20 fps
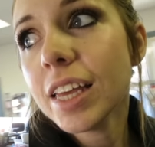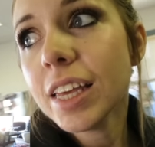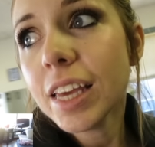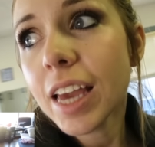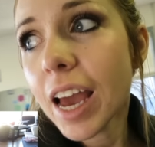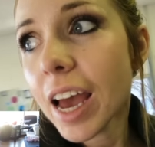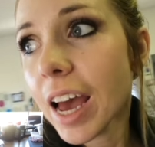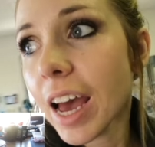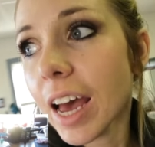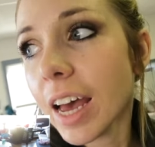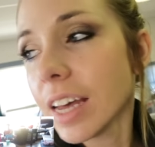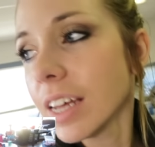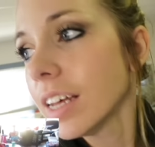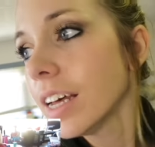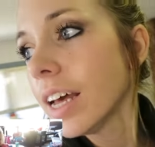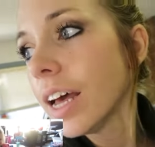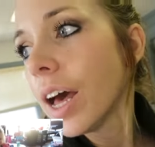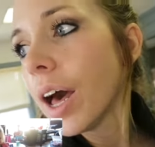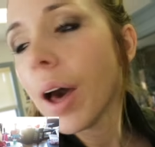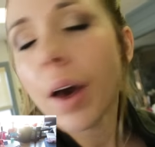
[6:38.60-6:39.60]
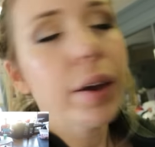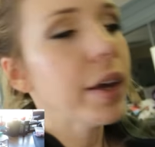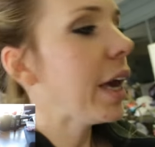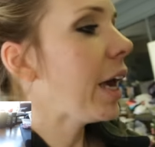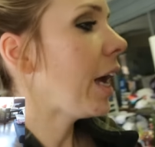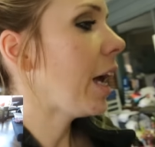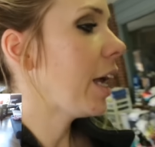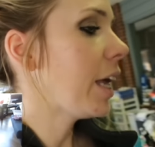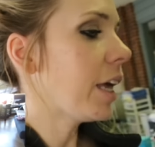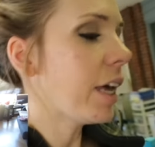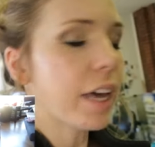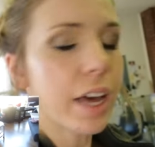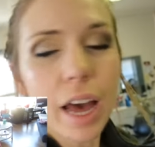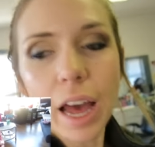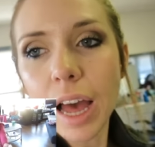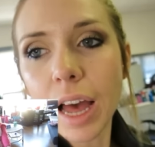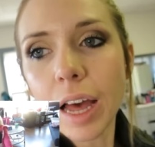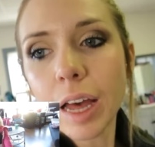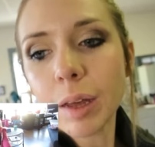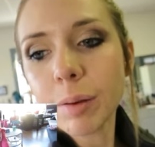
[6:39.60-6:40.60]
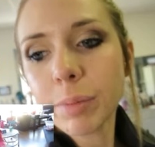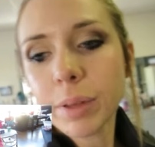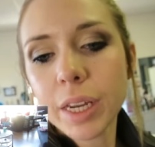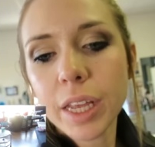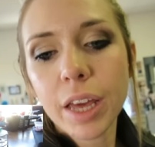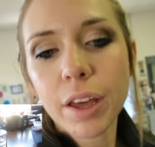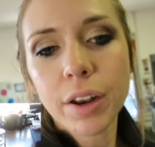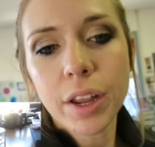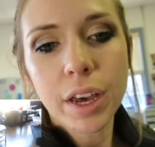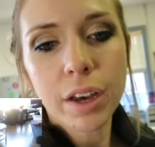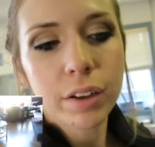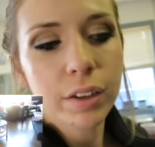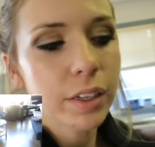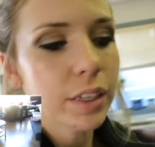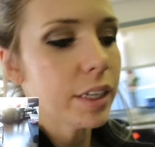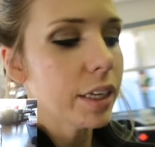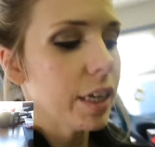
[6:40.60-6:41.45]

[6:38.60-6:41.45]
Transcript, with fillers: yeah. Okay, I'm going to go now